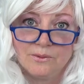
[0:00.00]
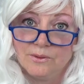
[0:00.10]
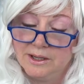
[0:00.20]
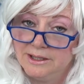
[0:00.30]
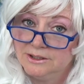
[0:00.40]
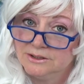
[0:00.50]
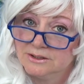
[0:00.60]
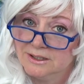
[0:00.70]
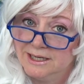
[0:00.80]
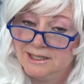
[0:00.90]
Well,
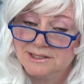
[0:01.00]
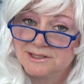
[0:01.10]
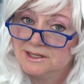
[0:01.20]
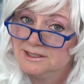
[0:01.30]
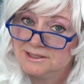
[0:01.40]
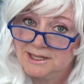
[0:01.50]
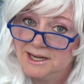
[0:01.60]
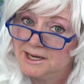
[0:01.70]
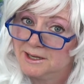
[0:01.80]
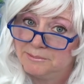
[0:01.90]
Granny's gonna
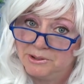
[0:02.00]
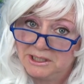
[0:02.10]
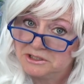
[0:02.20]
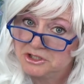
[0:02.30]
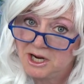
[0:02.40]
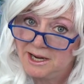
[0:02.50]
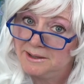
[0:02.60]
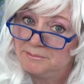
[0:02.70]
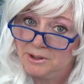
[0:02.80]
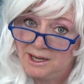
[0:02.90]
take a big
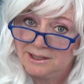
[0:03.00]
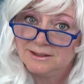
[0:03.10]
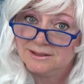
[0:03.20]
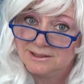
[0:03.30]
giant bite of